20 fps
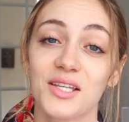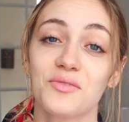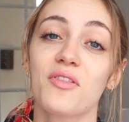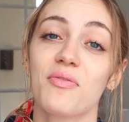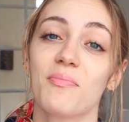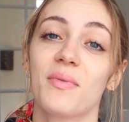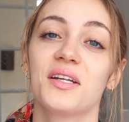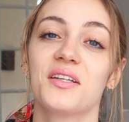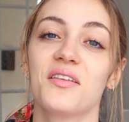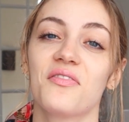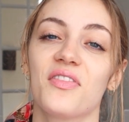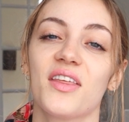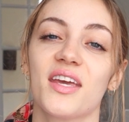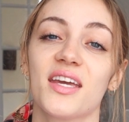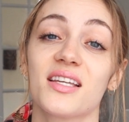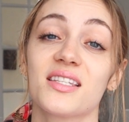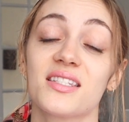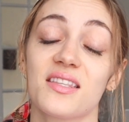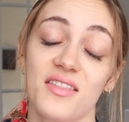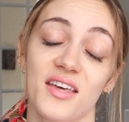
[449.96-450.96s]
As with many
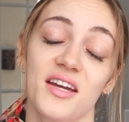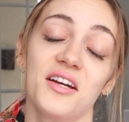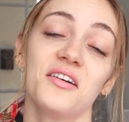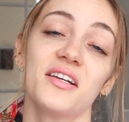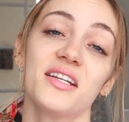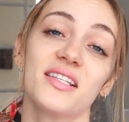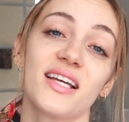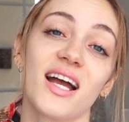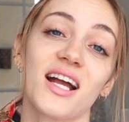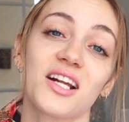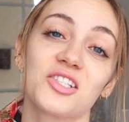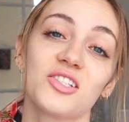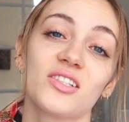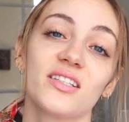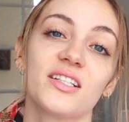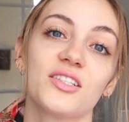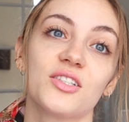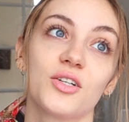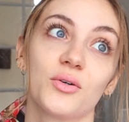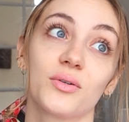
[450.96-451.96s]
things, there is
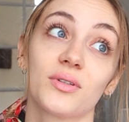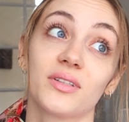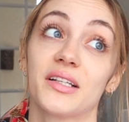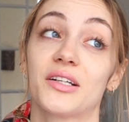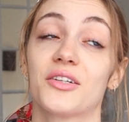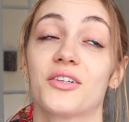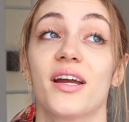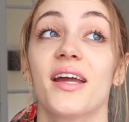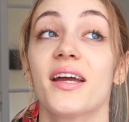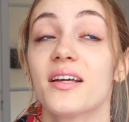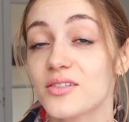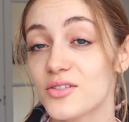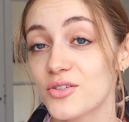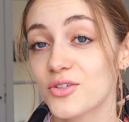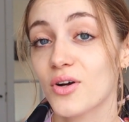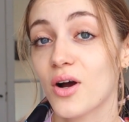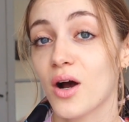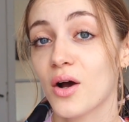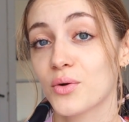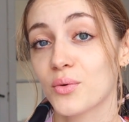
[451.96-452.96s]
actually no clear
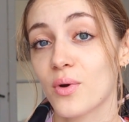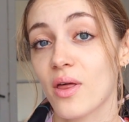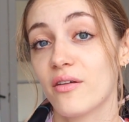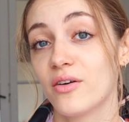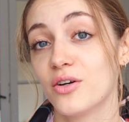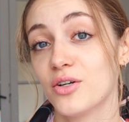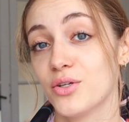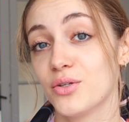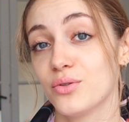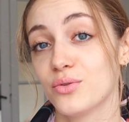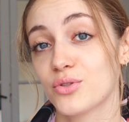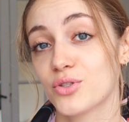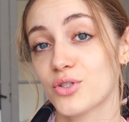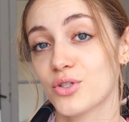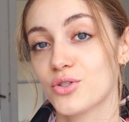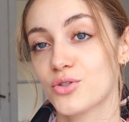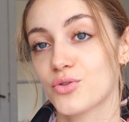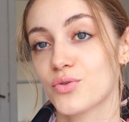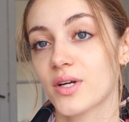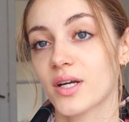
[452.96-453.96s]
answer on whether you
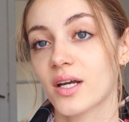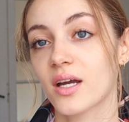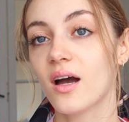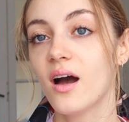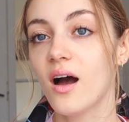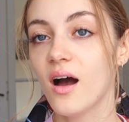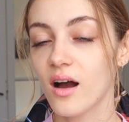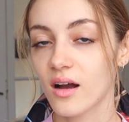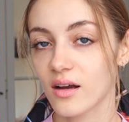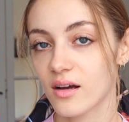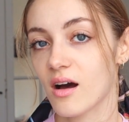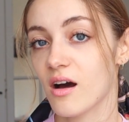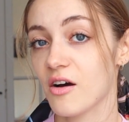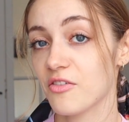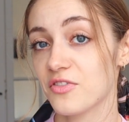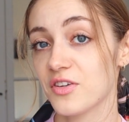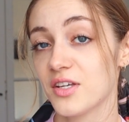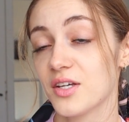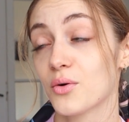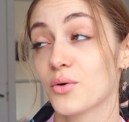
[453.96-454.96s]
should drink
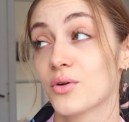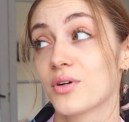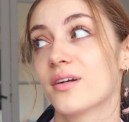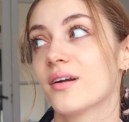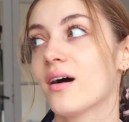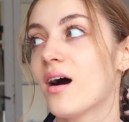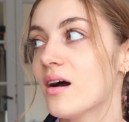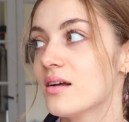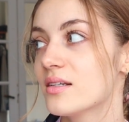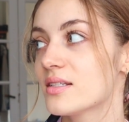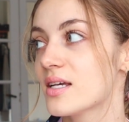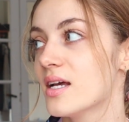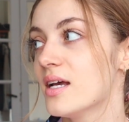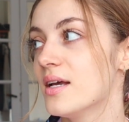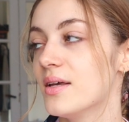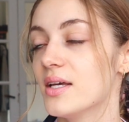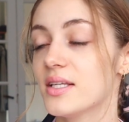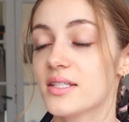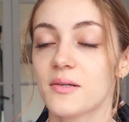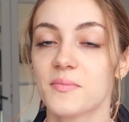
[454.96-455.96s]
coffee or not.
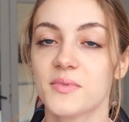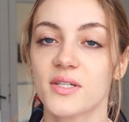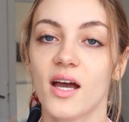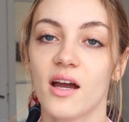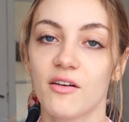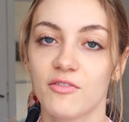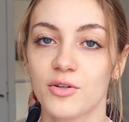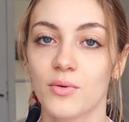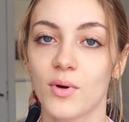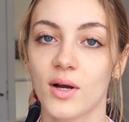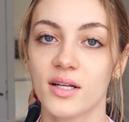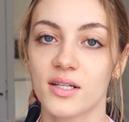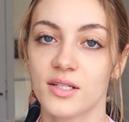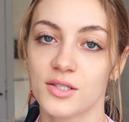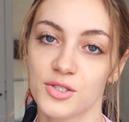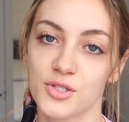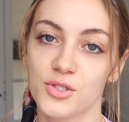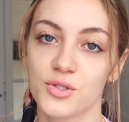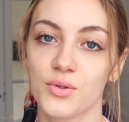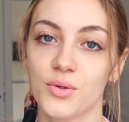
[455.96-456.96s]
It's up to
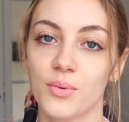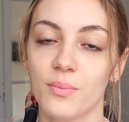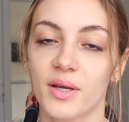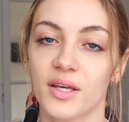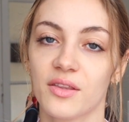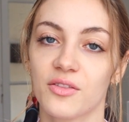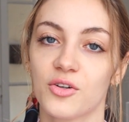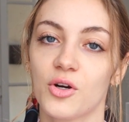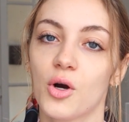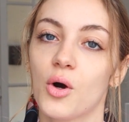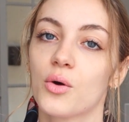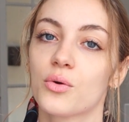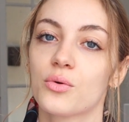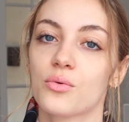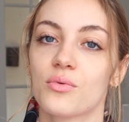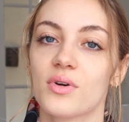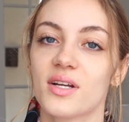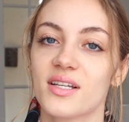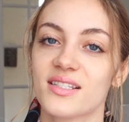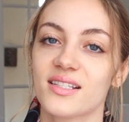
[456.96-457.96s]
everyone to make their
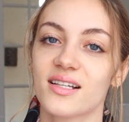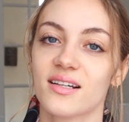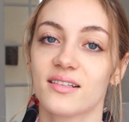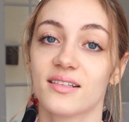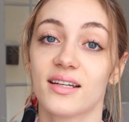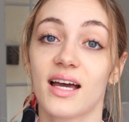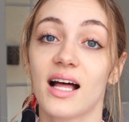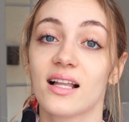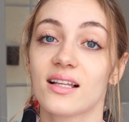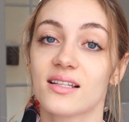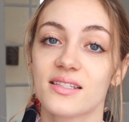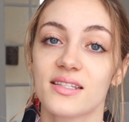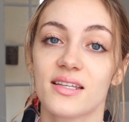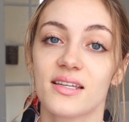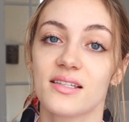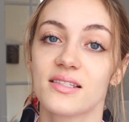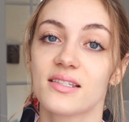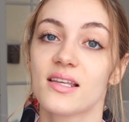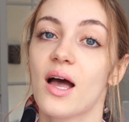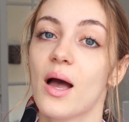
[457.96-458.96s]
own risk
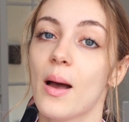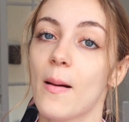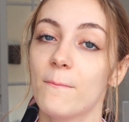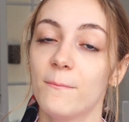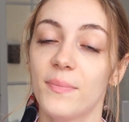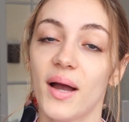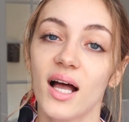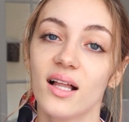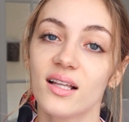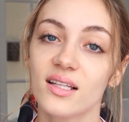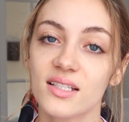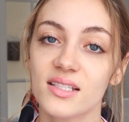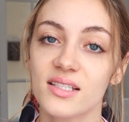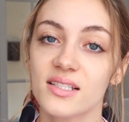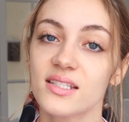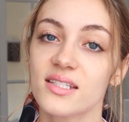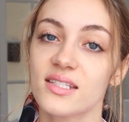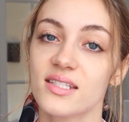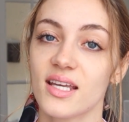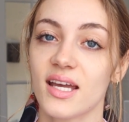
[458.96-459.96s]
analysis
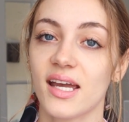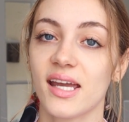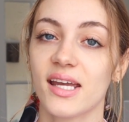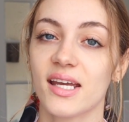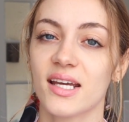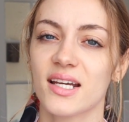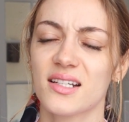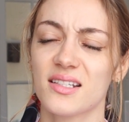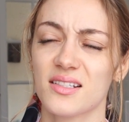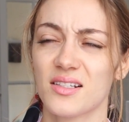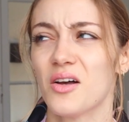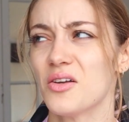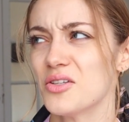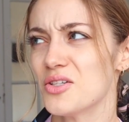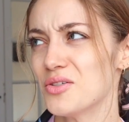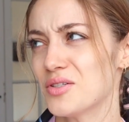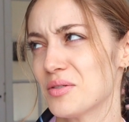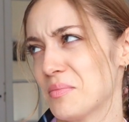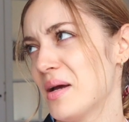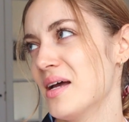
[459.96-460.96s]
balance, and it
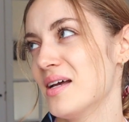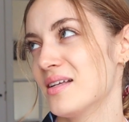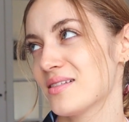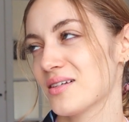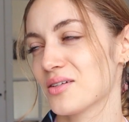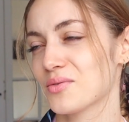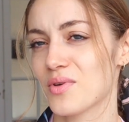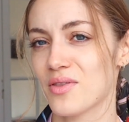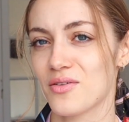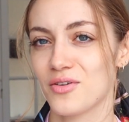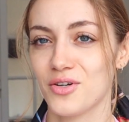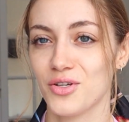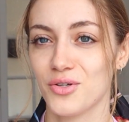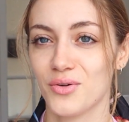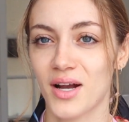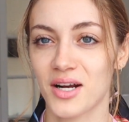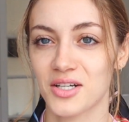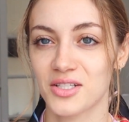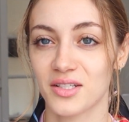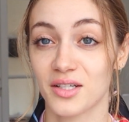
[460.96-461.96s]
also depends on whether
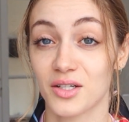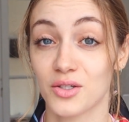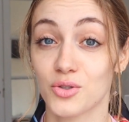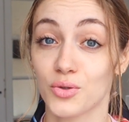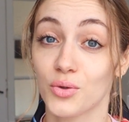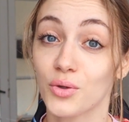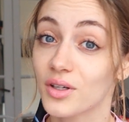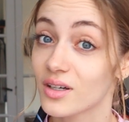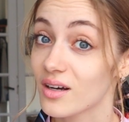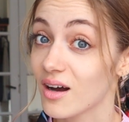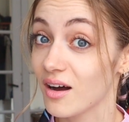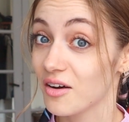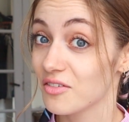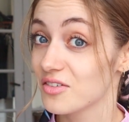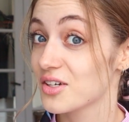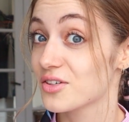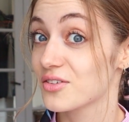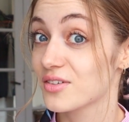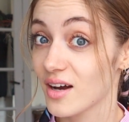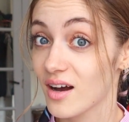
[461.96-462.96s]
you actually enjoy
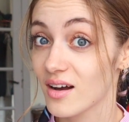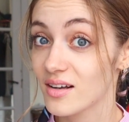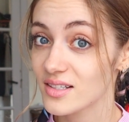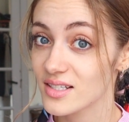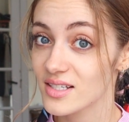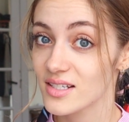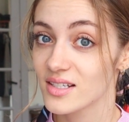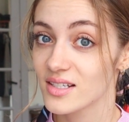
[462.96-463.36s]
coffee or not.